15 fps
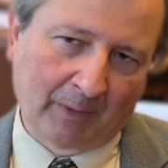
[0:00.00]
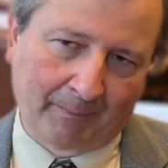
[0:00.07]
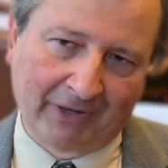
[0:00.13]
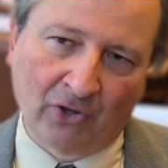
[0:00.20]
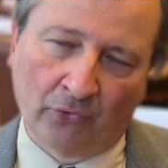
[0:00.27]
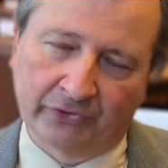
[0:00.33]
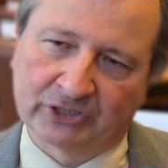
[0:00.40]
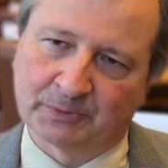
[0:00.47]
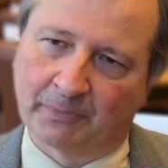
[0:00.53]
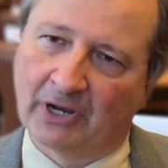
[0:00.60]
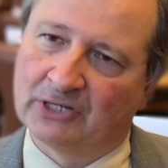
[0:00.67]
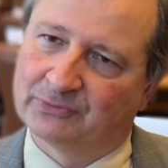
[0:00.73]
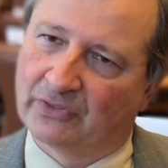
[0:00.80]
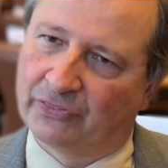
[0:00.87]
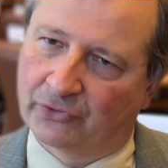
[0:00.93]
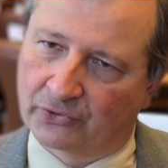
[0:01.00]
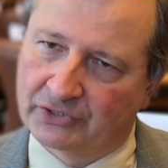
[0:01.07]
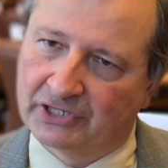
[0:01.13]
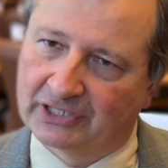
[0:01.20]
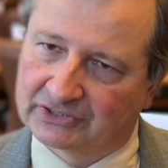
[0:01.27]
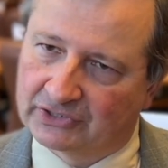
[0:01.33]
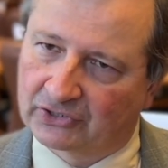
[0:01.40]
My own experience with 30
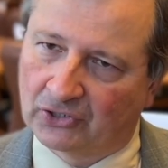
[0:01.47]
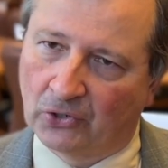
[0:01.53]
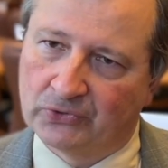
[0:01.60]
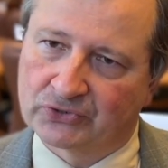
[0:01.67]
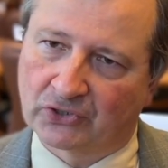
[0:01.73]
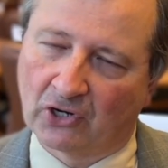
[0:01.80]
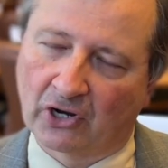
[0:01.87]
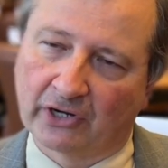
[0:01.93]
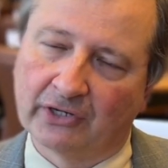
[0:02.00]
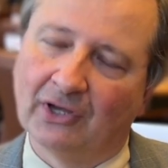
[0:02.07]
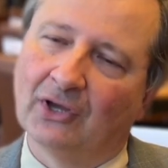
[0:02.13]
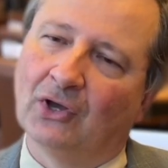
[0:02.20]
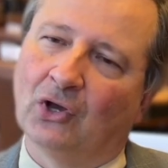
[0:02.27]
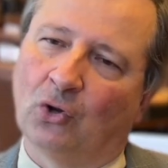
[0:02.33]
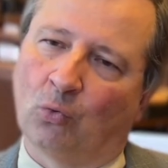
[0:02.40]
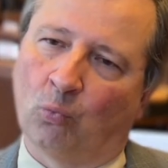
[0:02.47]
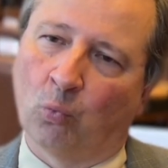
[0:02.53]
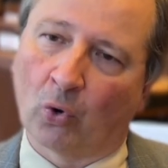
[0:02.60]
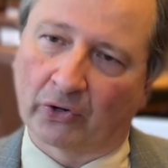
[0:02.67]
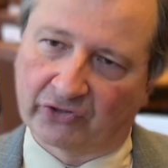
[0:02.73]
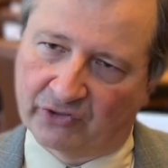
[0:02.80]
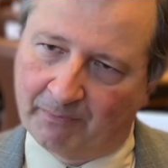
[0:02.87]
years in the Coast Guard,
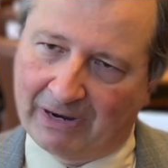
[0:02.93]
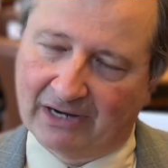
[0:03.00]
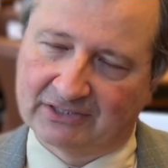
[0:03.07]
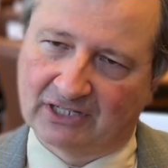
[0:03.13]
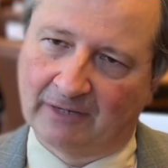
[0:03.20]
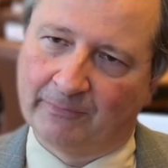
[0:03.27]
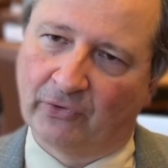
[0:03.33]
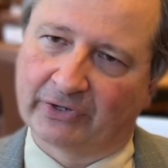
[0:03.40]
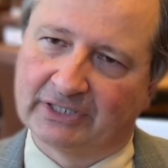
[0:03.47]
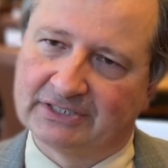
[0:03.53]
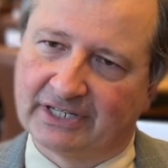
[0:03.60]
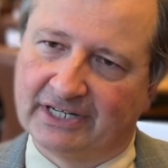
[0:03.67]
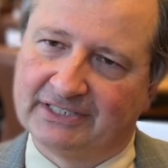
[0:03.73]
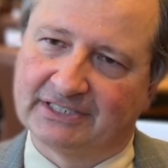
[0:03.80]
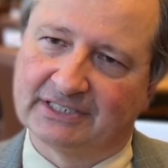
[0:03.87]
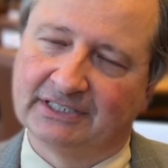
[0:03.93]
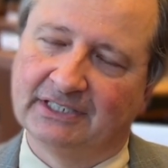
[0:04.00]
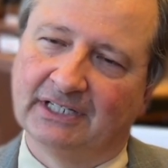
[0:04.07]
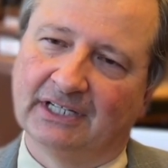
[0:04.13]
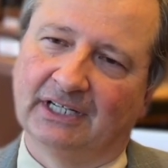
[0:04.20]
work with the Maritime Organization,